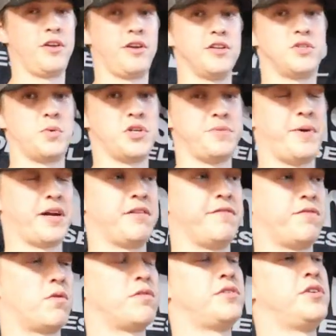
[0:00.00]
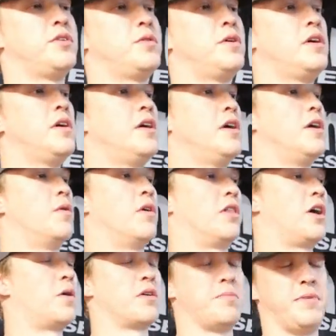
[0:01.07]
that you can switch back and forth to,
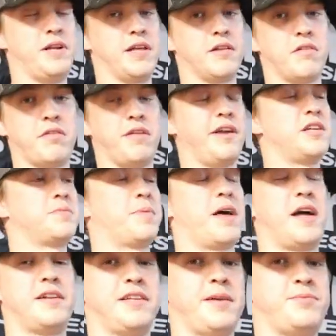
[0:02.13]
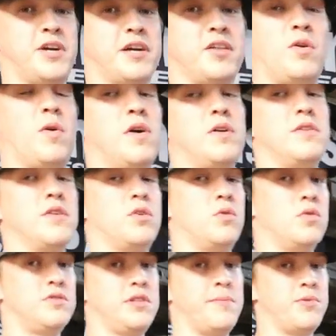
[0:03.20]
along with many other things, but I like to keep track of the oil and the
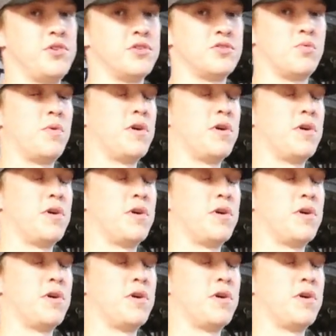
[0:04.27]
coolant temperature as